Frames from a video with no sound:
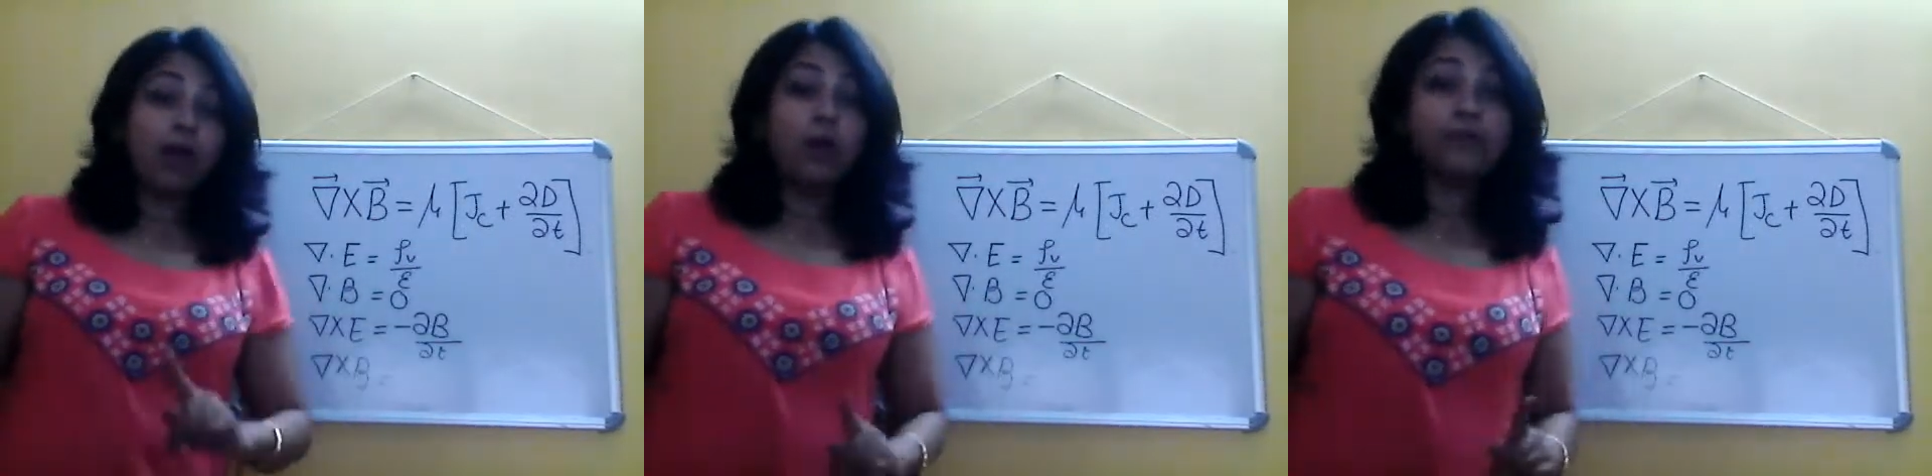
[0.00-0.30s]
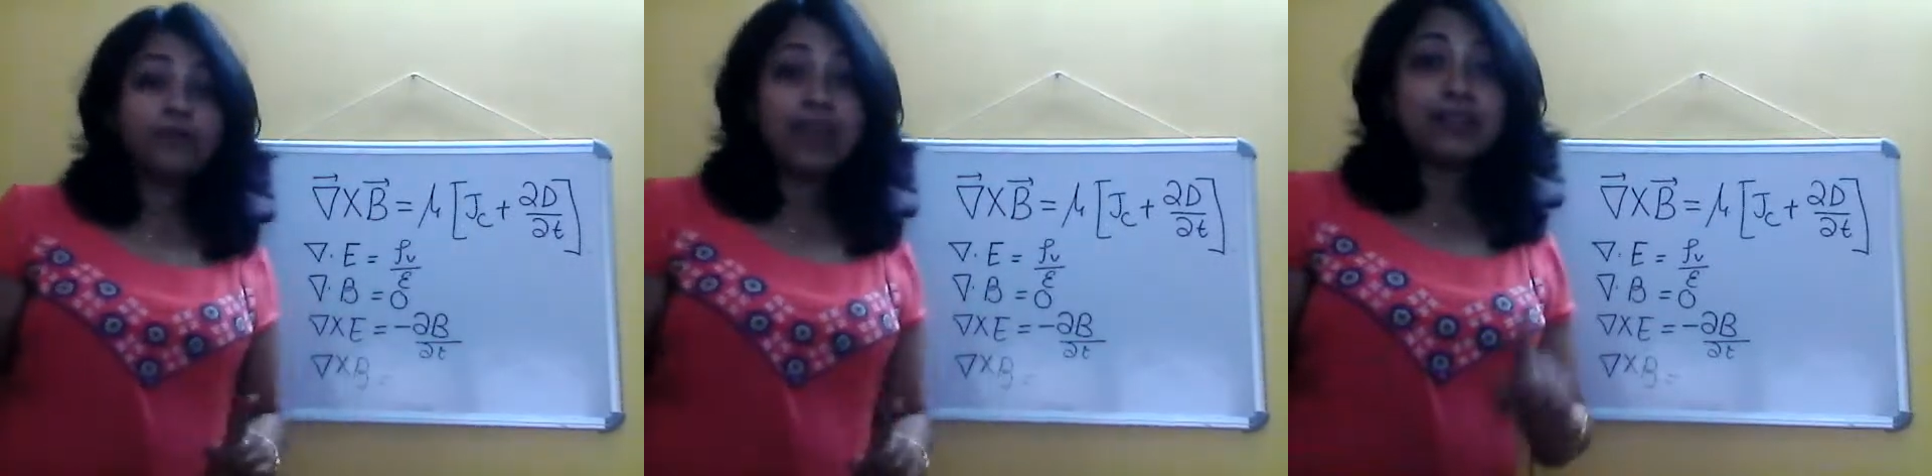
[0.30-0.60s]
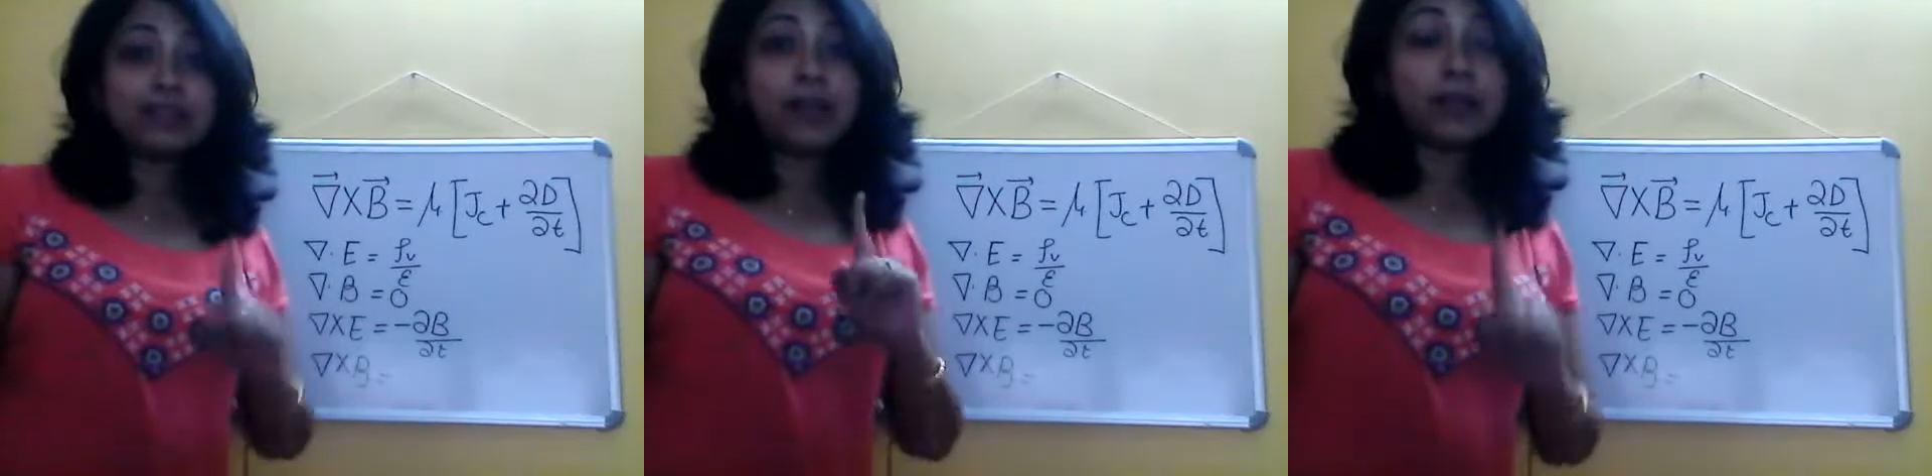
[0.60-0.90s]
Now,
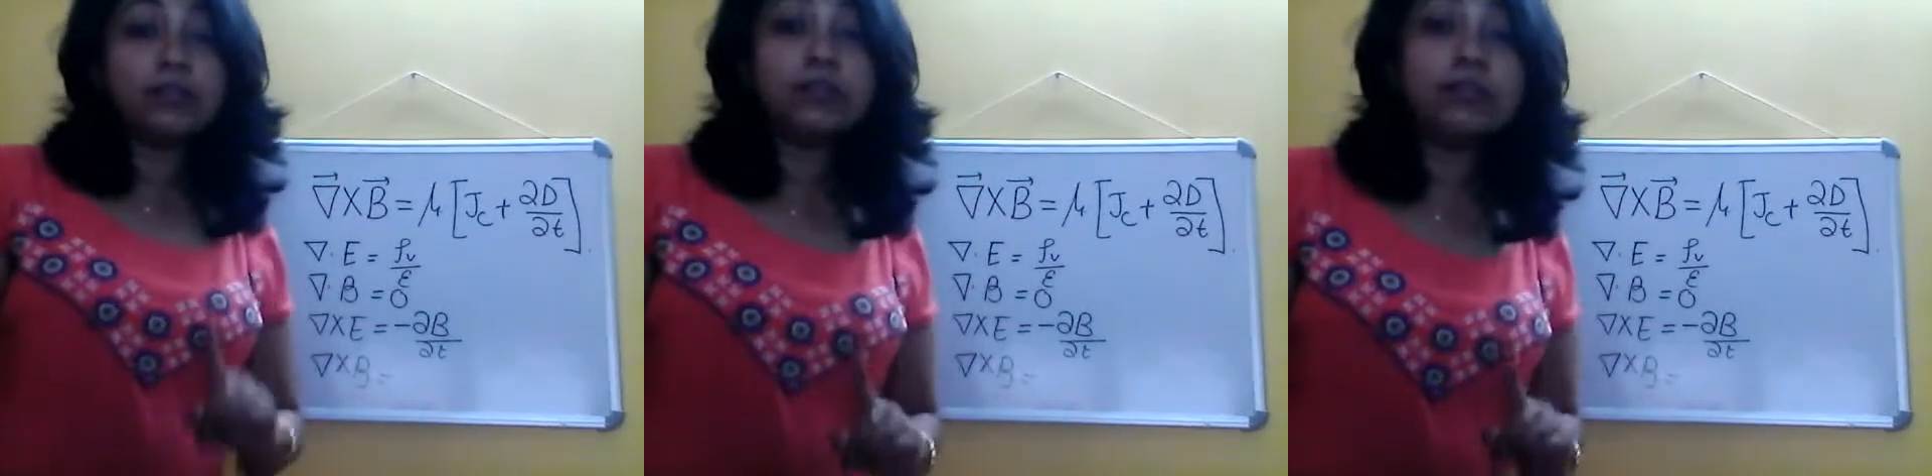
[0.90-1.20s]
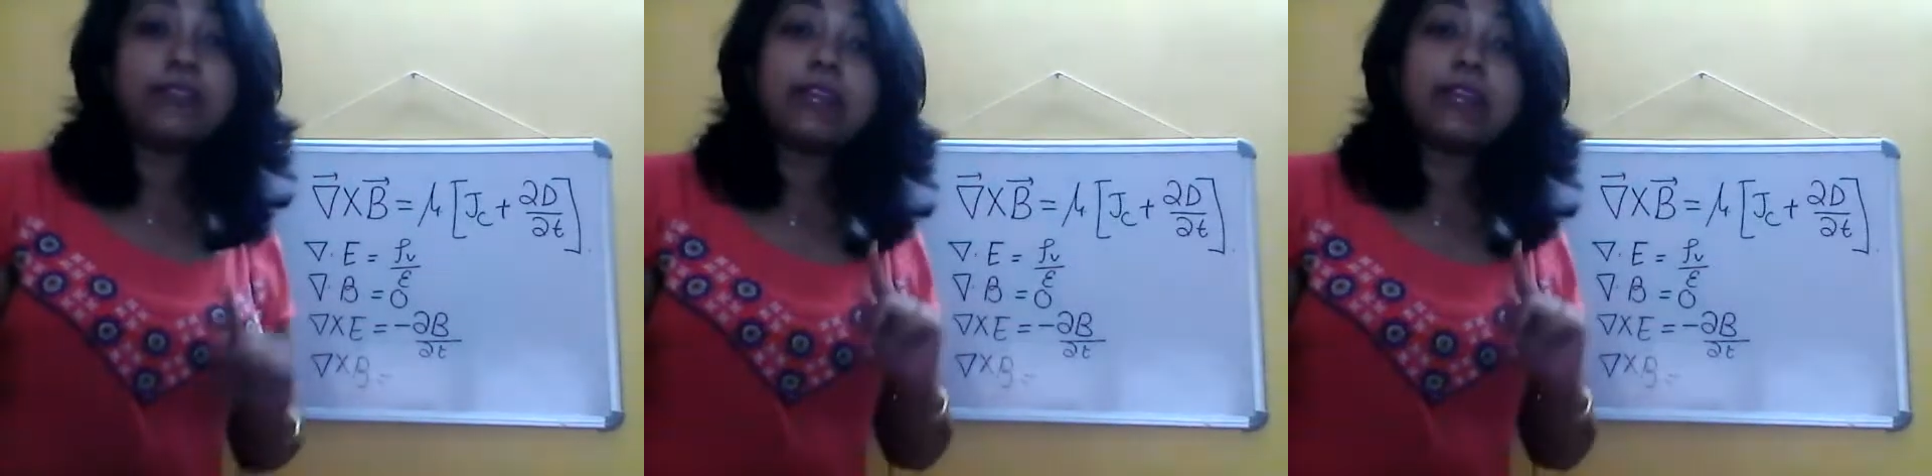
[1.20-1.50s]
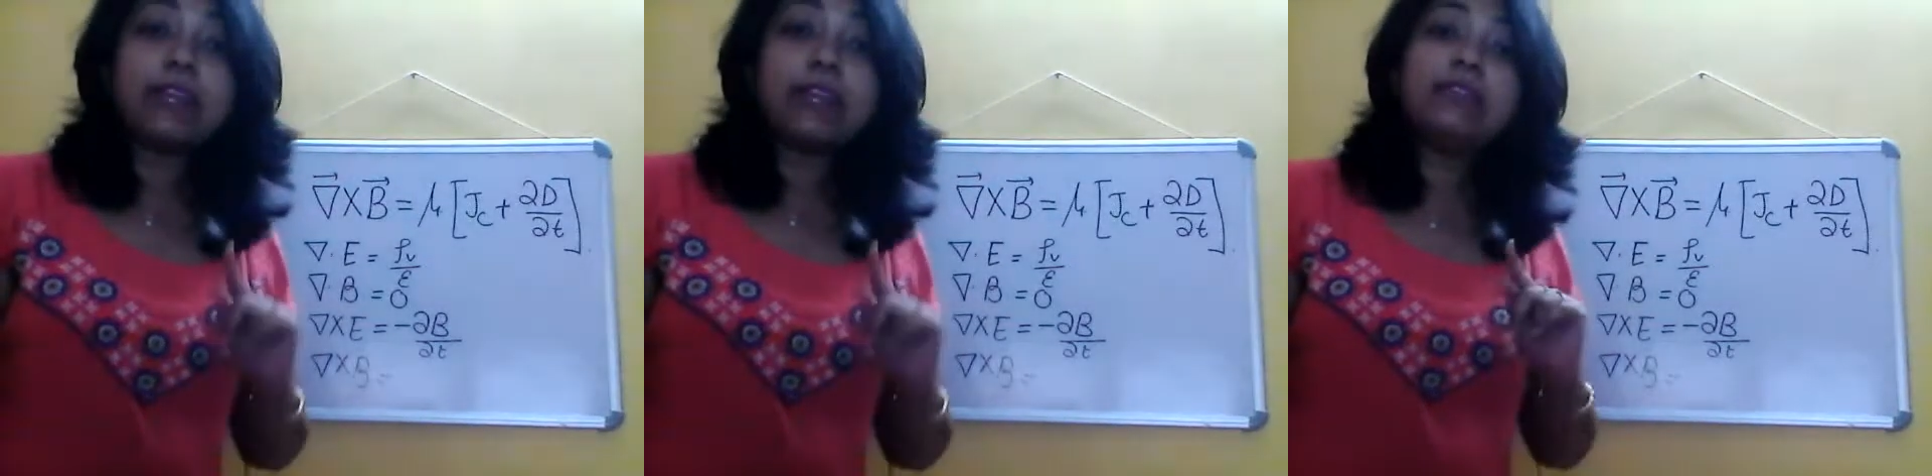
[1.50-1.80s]
there is another very,